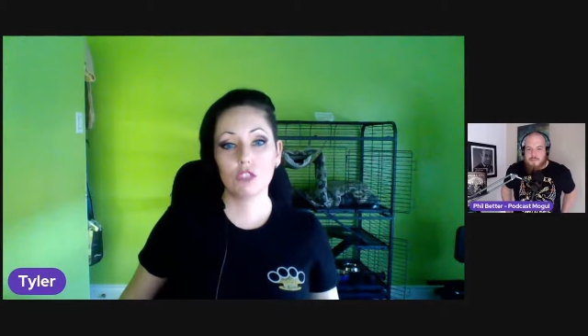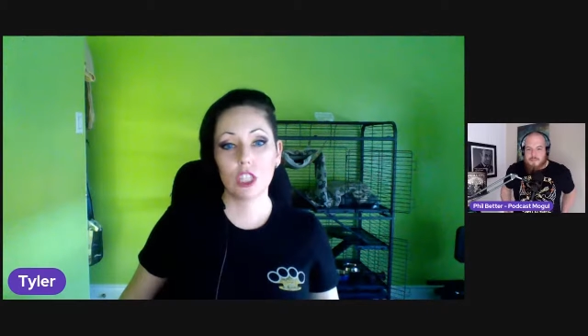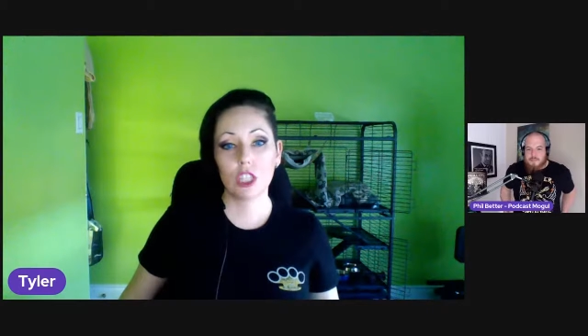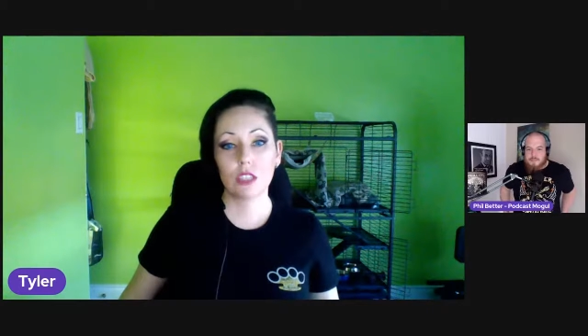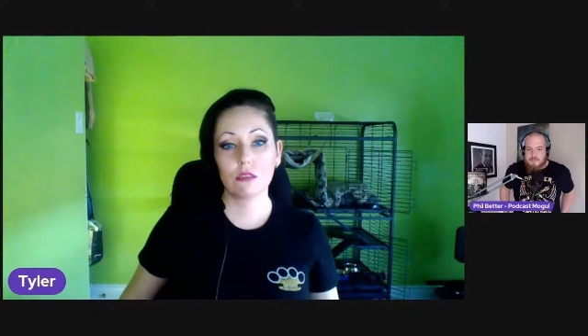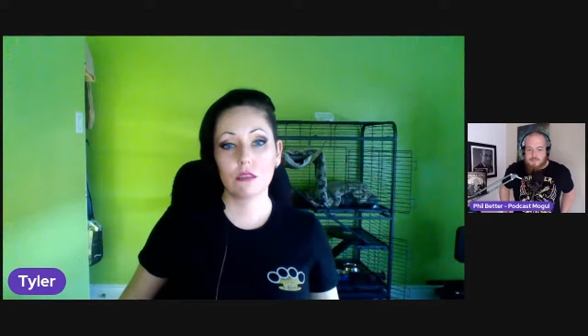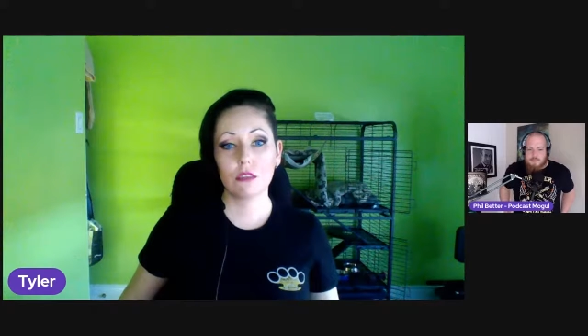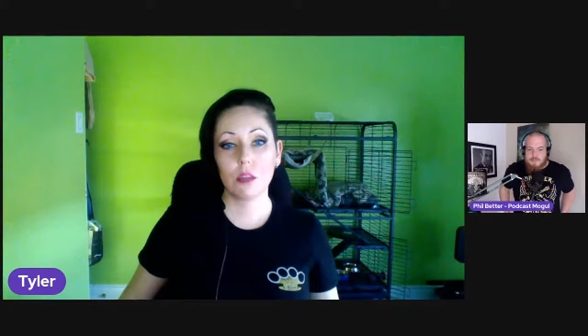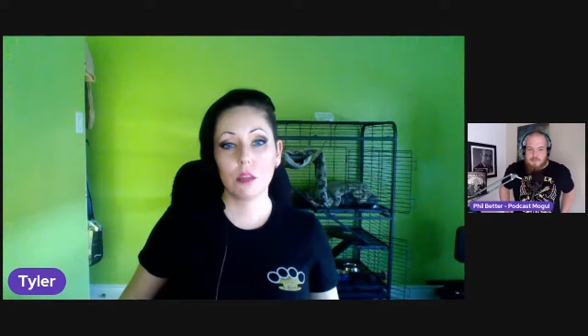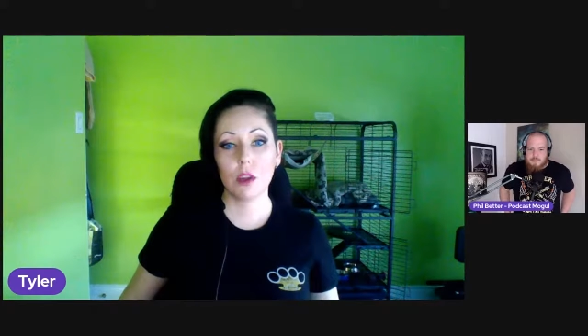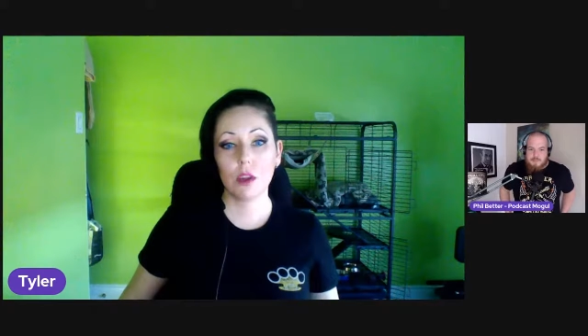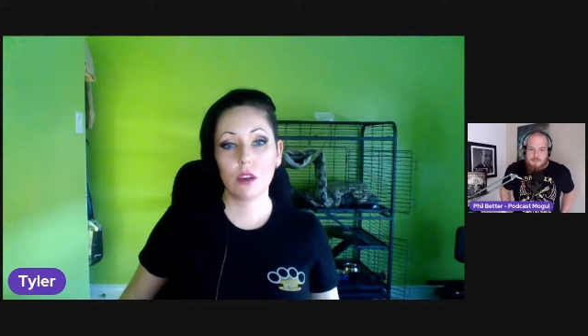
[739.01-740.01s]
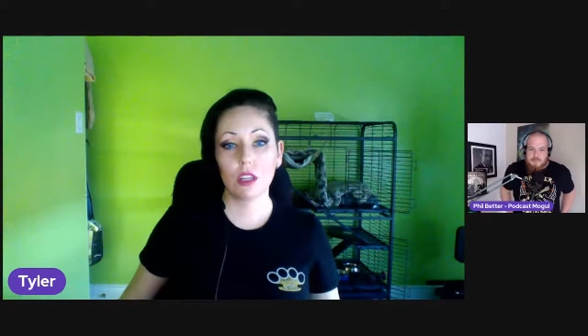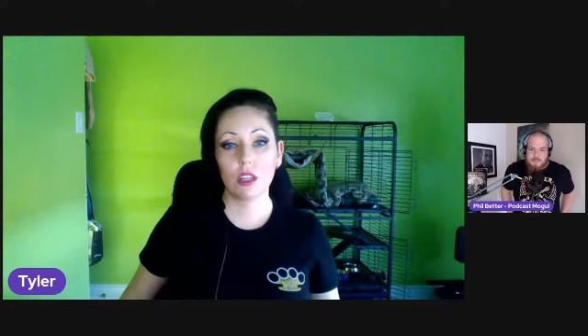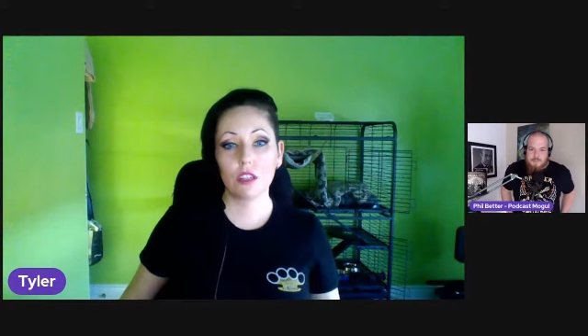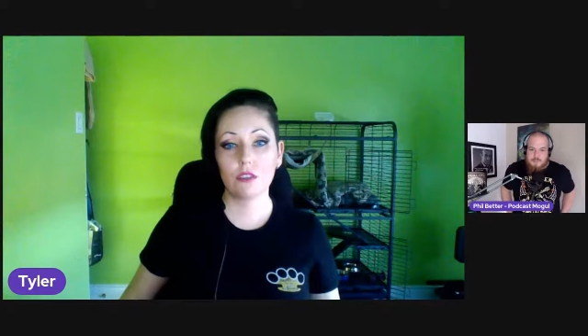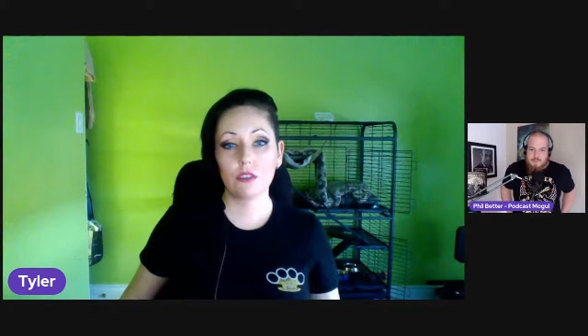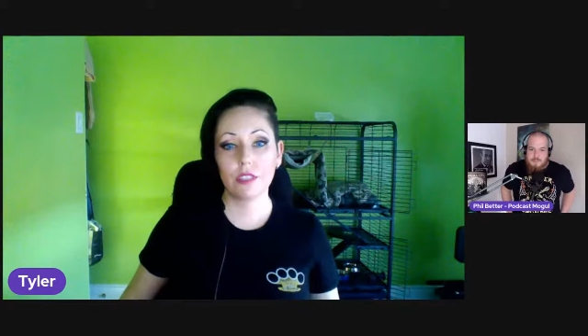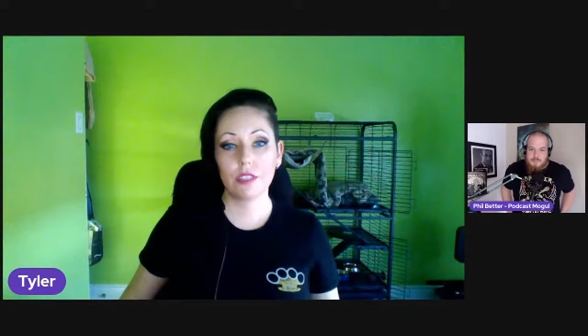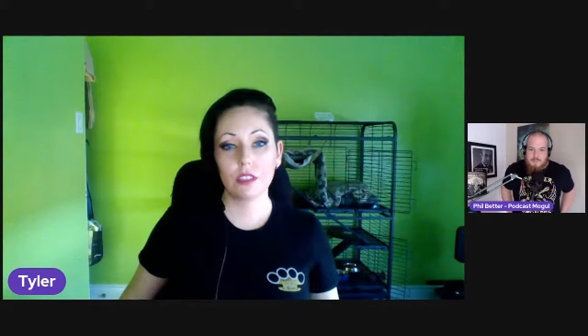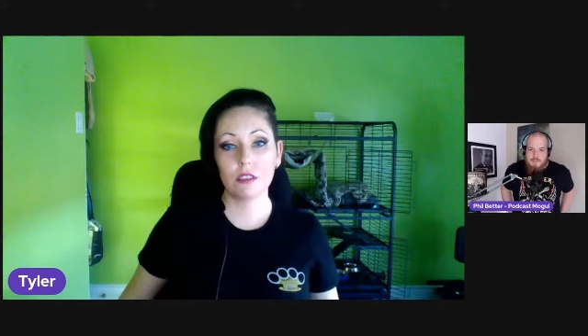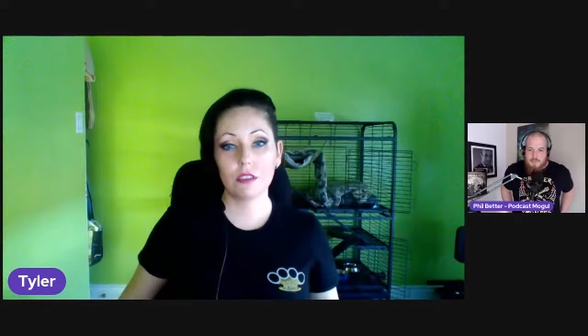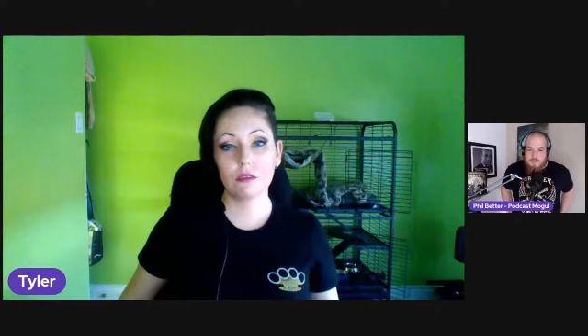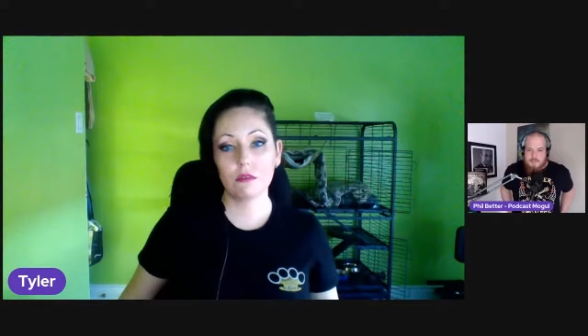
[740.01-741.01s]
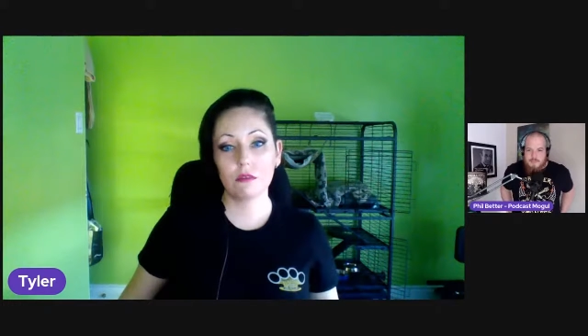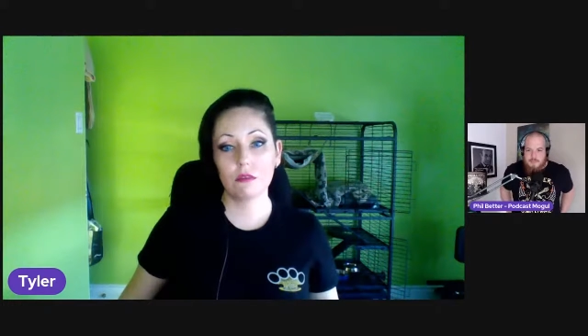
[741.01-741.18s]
chick come out and interfere.